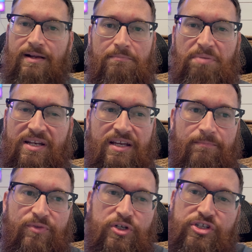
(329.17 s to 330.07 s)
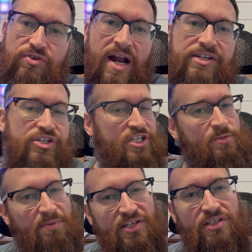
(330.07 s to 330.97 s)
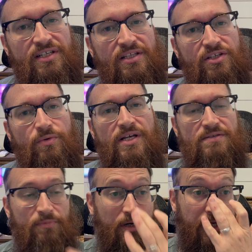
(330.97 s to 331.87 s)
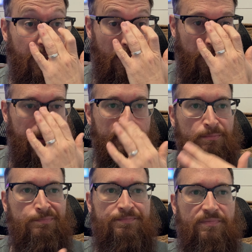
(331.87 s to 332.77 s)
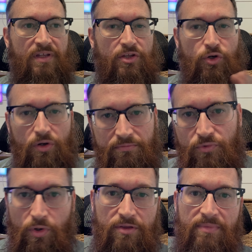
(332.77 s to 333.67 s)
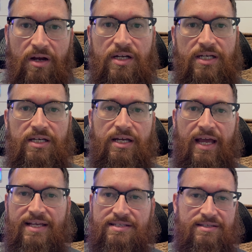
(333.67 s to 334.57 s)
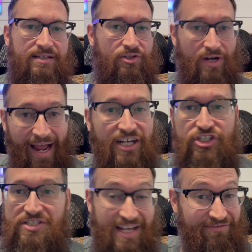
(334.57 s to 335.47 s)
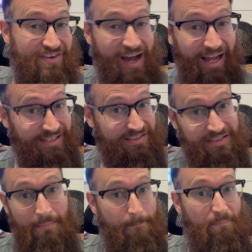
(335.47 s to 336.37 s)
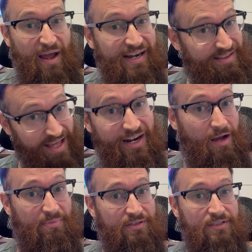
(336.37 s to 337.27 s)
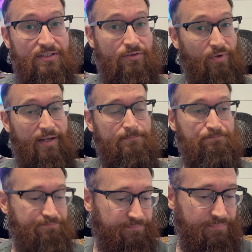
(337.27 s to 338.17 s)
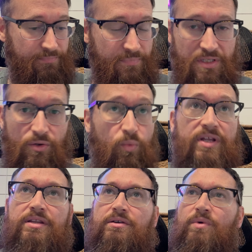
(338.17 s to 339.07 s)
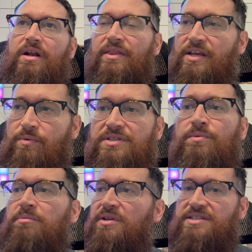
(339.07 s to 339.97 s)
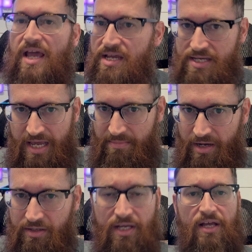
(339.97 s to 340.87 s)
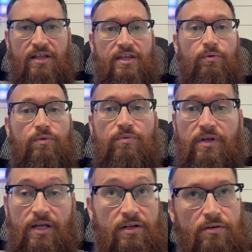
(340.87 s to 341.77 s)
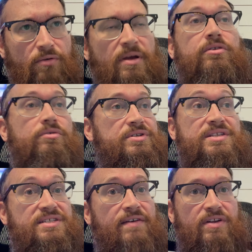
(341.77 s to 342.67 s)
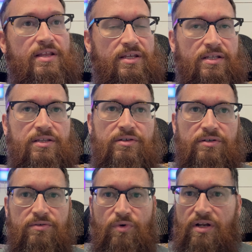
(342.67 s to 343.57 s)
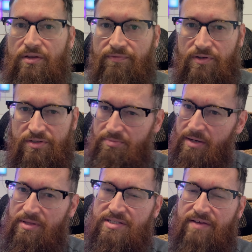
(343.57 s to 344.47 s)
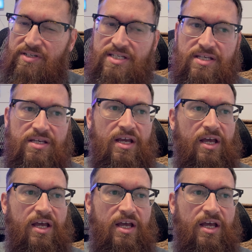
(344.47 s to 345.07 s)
But their strategy, especially in the US market and in North America, their actions have not backed that up, right? When I think it was the OnePlus 8 came out, they were, or maybe no, it was the 7, I think. One of the phones, it might have been the 7T.